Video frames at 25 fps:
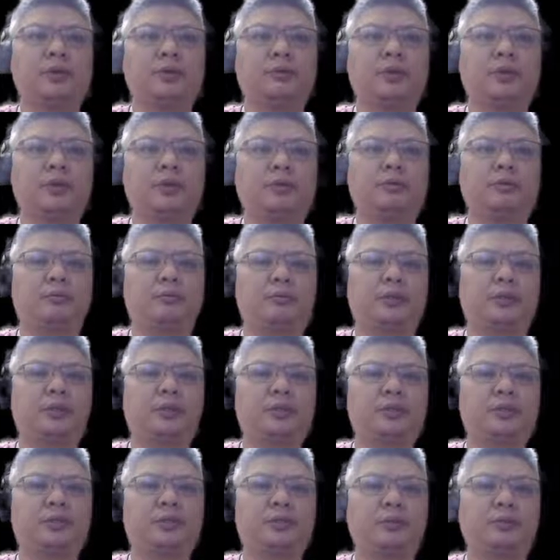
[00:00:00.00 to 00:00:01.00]
Red
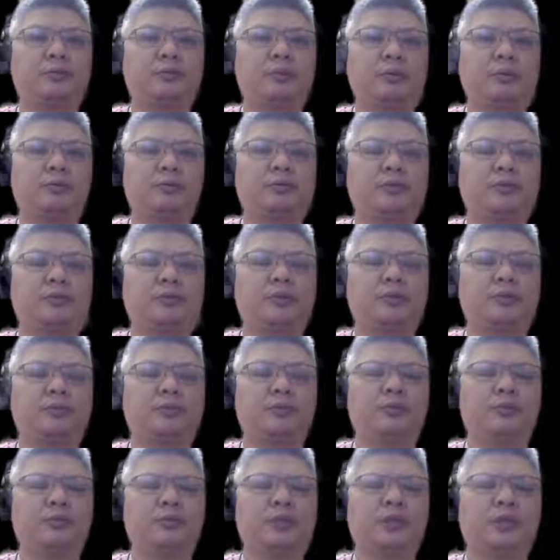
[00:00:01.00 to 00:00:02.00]
wastes one move in
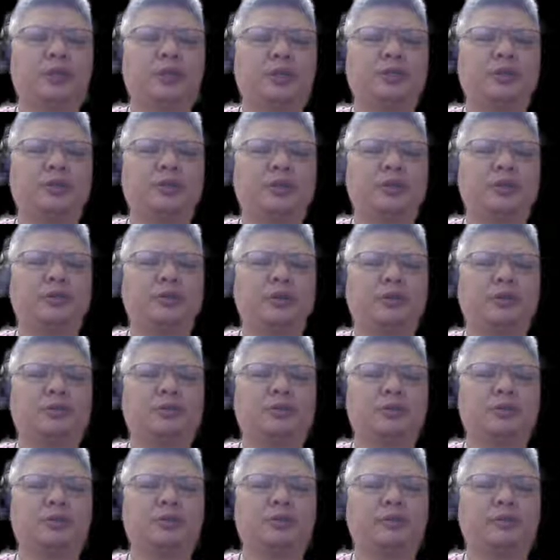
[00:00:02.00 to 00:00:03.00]
moving the chariot
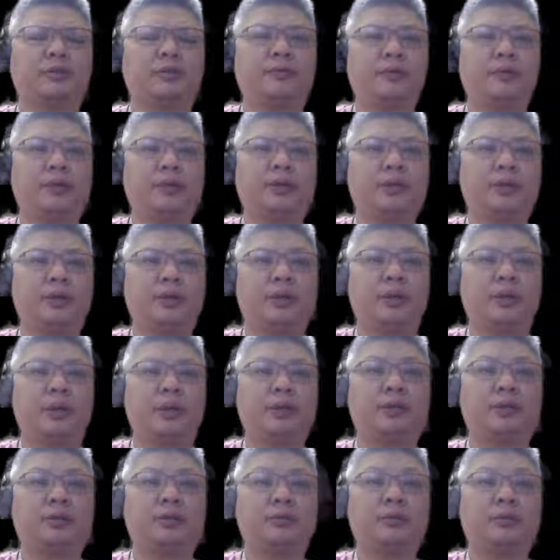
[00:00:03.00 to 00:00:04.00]
across the river,
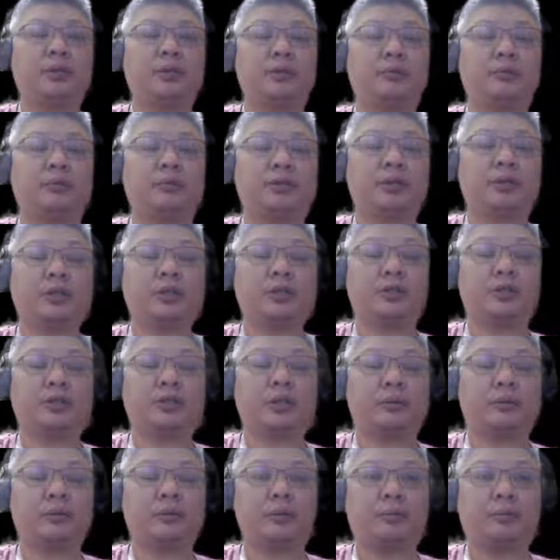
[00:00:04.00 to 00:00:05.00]
and it was at this
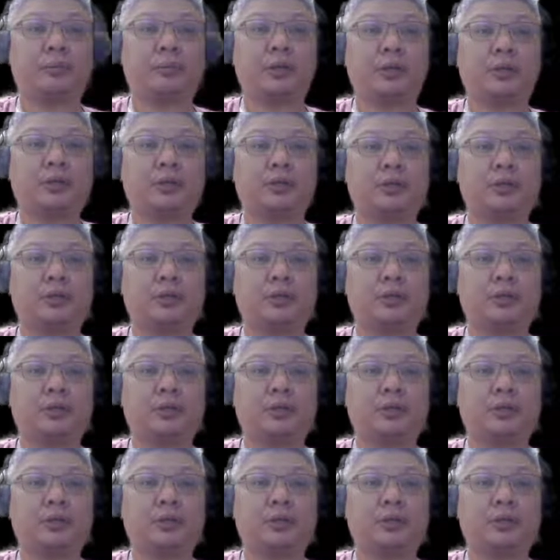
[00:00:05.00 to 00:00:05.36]
time that